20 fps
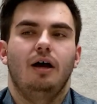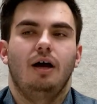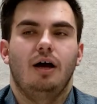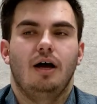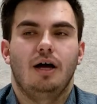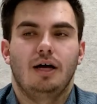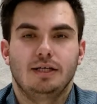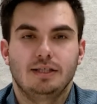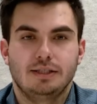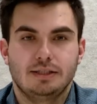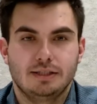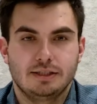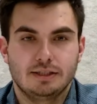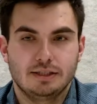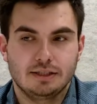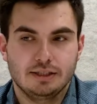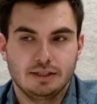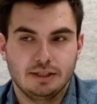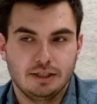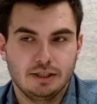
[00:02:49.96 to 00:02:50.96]
I
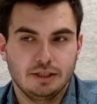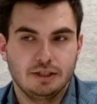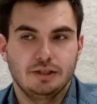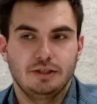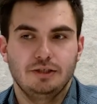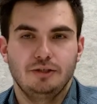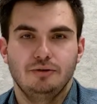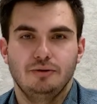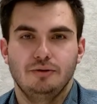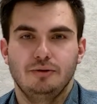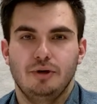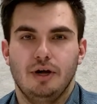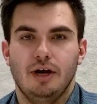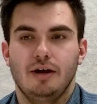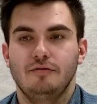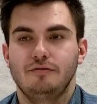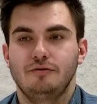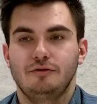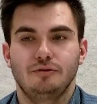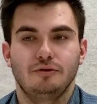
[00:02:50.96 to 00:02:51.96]
think you
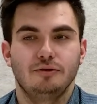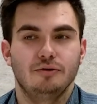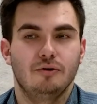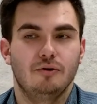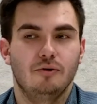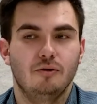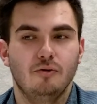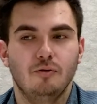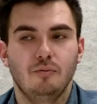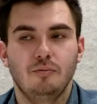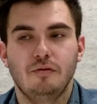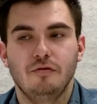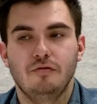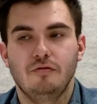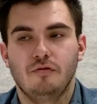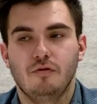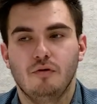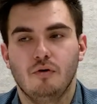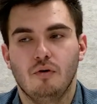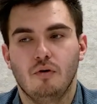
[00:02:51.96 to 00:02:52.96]
have to know
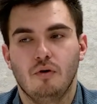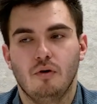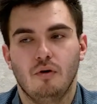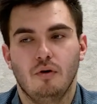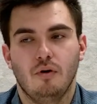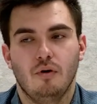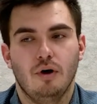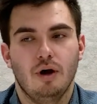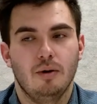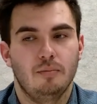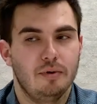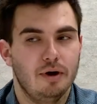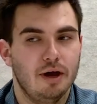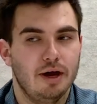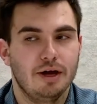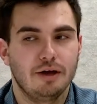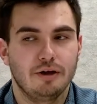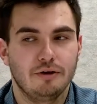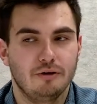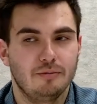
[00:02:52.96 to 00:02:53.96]
before
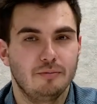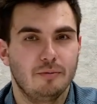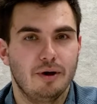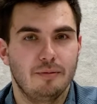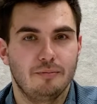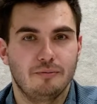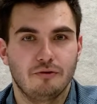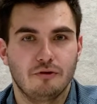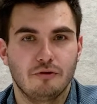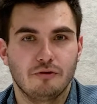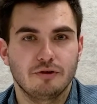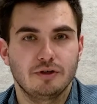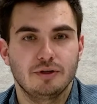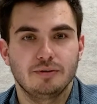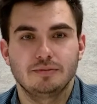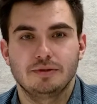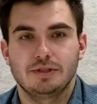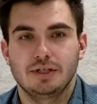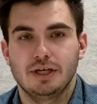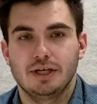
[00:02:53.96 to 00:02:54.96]
applying on my
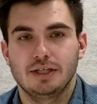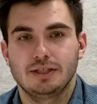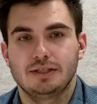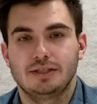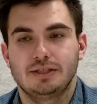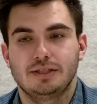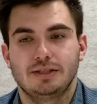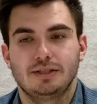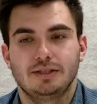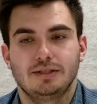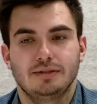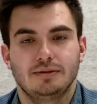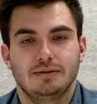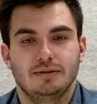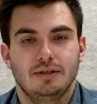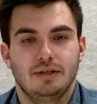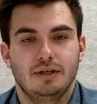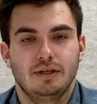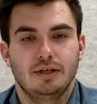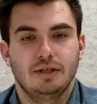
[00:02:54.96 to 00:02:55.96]
program that
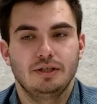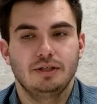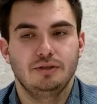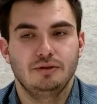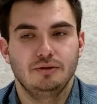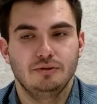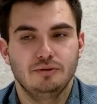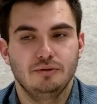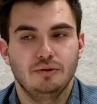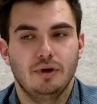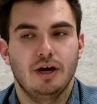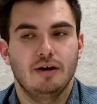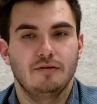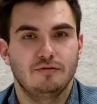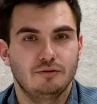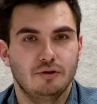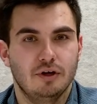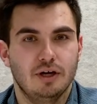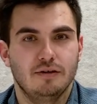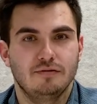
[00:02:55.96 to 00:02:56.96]
you have
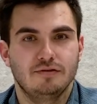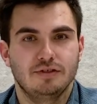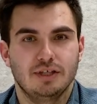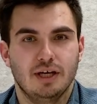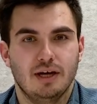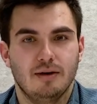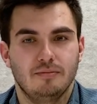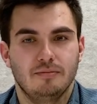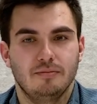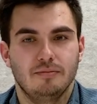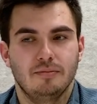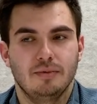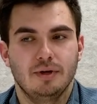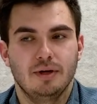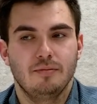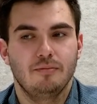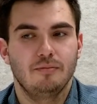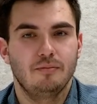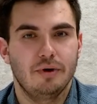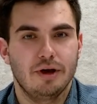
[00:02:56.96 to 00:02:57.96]
to have
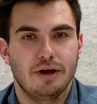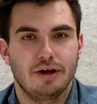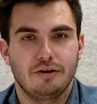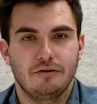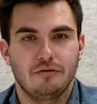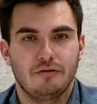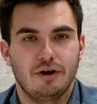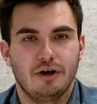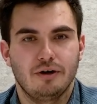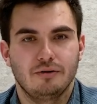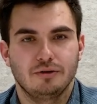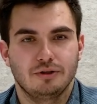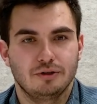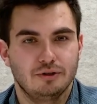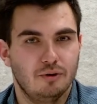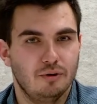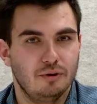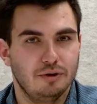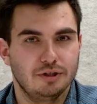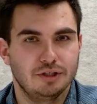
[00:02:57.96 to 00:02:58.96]
some background
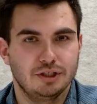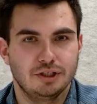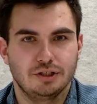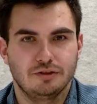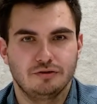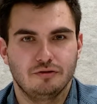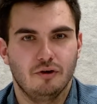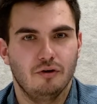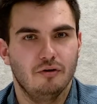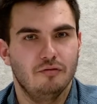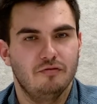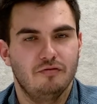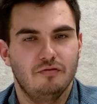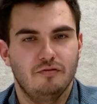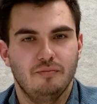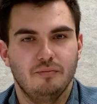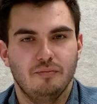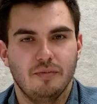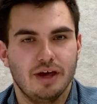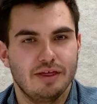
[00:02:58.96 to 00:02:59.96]
knowledge
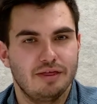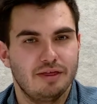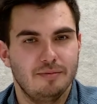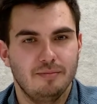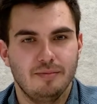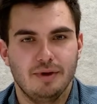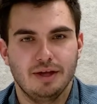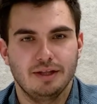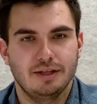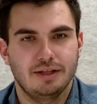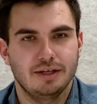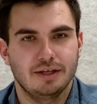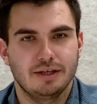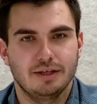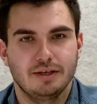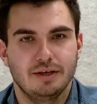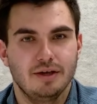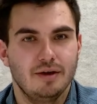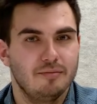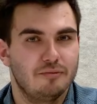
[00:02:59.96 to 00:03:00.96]
of mathematics,
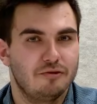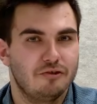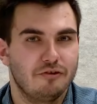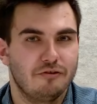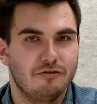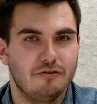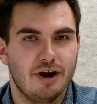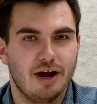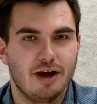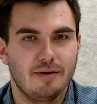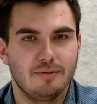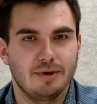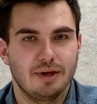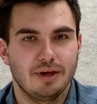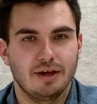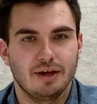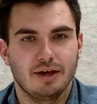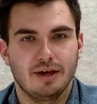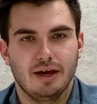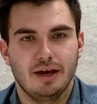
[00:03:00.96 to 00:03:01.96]

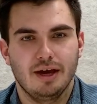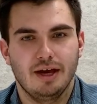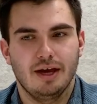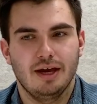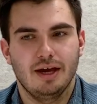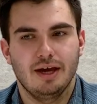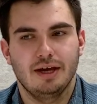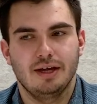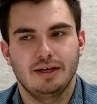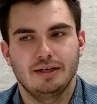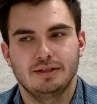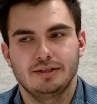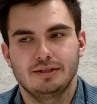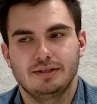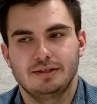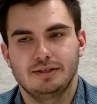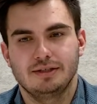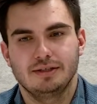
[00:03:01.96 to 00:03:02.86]
programming and